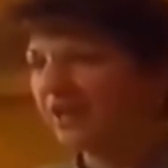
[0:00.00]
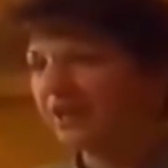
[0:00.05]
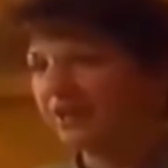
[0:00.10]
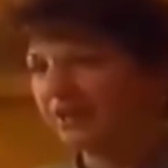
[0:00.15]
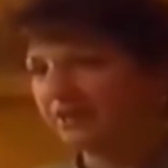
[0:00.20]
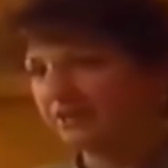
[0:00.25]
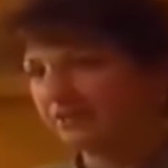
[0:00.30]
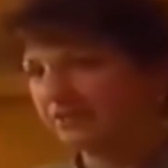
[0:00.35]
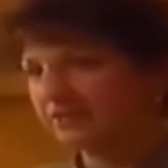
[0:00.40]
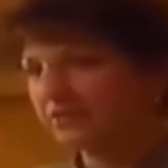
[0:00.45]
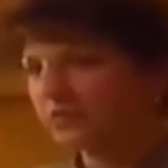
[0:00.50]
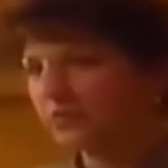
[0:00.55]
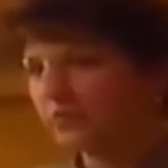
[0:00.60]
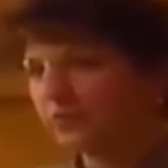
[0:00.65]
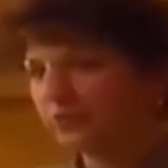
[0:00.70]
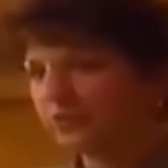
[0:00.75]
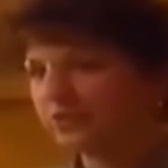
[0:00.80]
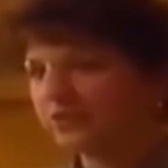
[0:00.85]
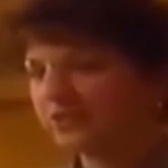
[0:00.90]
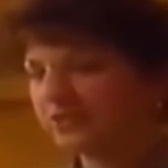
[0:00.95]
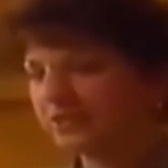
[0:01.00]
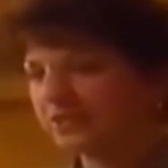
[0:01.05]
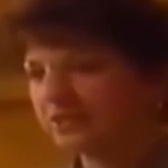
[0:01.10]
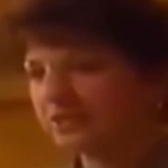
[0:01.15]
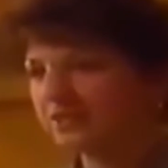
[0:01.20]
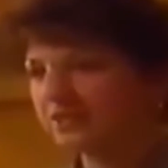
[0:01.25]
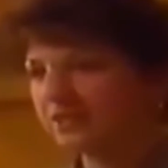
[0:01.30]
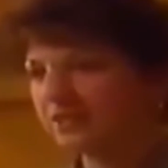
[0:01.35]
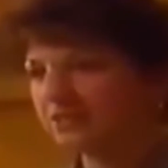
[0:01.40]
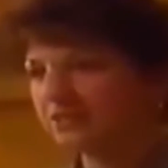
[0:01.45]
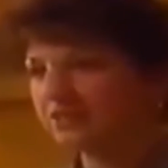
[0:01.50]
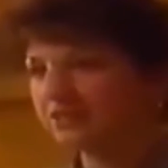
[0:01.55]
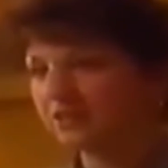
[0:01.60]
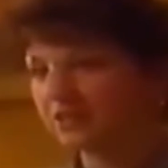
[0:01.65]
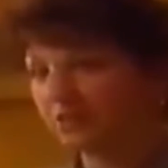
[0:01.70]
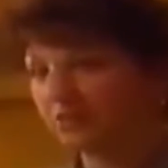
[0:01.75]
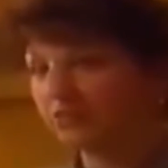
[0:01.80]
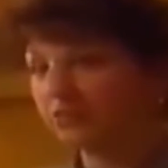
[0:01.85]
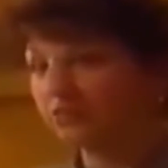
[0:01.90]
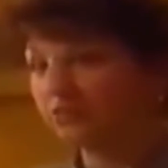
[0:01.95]
I had an experience that
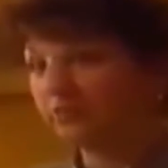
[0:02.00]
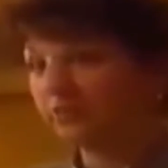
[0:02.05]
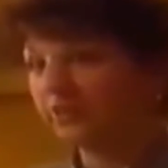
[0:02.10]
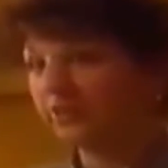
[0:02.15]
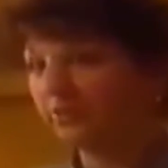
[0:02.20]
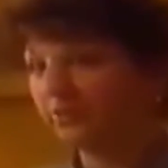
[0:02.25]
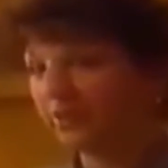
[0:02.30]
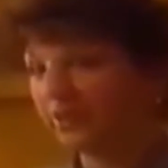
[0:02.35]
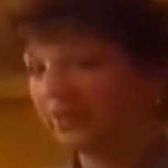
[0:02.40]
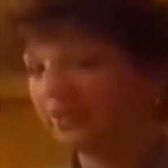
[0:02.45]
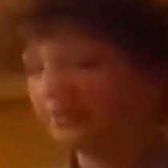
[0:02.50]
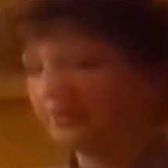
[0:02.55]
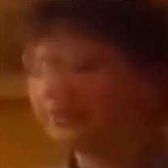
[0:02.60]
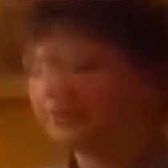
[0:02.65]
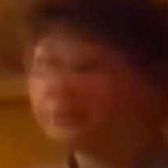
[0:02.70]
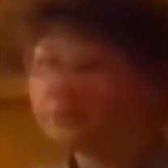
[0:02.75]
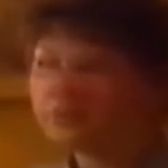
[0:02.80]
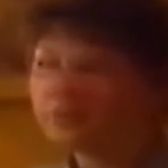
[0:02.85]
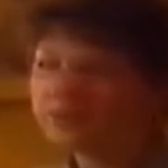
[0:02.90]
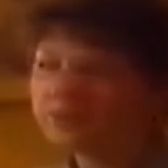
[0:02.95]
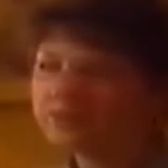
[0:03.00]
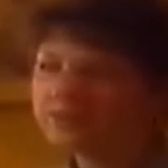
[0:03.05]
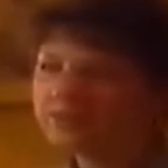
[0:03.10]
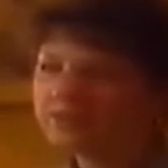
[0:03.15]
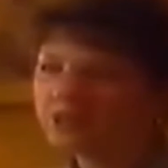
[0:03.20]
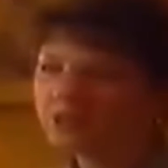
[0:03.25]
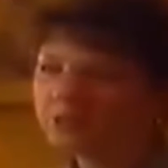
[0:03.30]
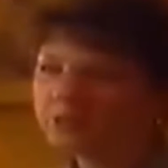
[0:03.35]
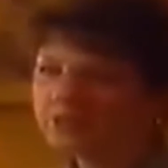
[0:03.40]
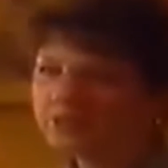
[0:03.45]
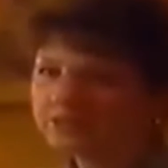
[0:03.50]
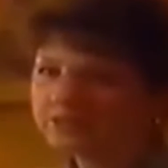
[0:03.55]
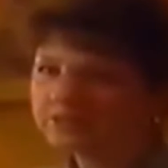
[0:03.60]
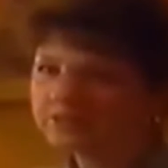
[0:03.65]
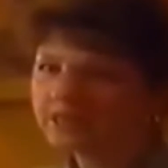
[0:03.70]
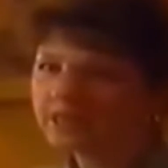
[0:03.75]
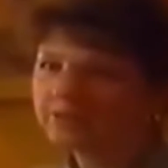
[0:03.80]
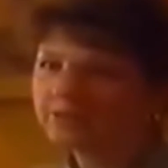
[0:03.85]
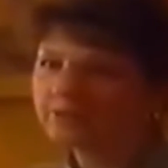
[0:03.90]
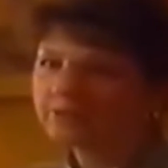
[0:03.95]
just kind of blew me away. And one of the
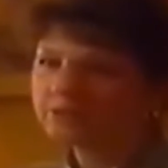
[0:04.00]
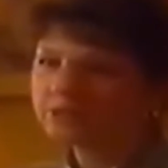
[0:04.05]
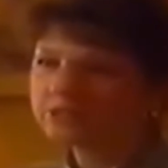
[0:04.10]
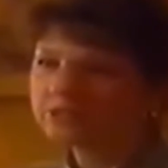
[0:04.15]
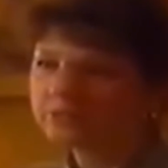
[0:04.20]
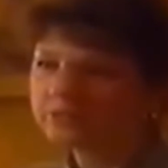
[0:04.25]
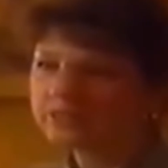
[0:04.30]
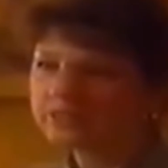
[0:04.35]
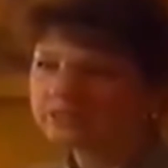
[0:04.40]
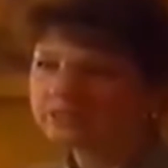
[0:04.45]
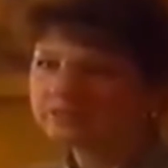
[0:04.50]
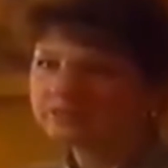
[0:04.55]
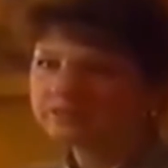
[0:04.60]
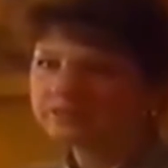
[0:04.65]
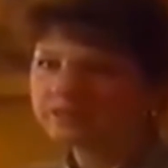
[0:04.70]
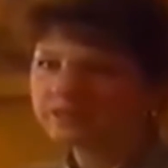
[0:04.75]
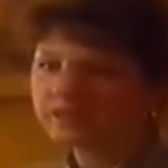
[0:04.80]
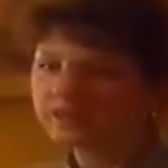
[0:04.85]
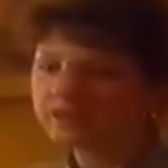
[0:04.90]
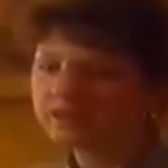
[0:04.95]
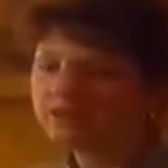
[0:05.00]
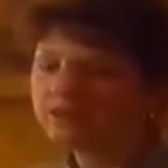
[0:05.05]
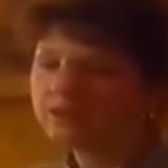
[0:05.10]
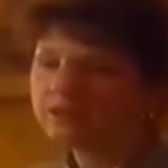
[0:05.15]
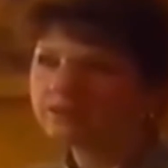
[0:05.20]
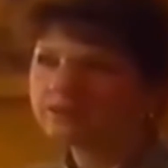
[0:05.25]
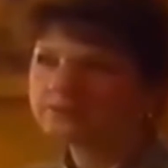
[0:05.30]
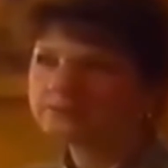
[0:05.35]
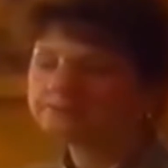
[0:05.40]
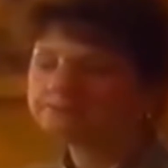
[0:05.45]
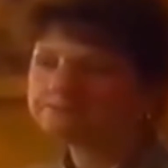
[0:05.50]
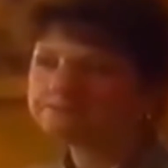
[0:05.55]
LPNs came up to me and said,